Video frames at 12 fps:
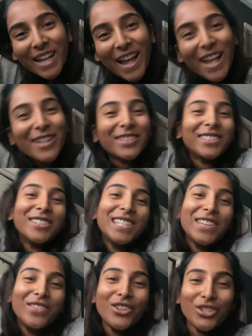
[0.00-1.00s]
as the
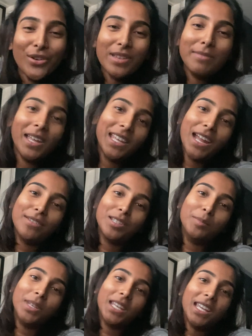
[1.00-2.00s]
TV shows make it out to
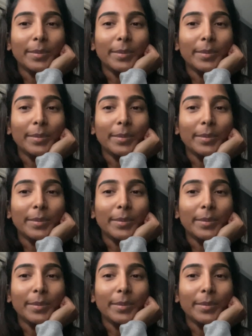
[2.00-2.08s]
be.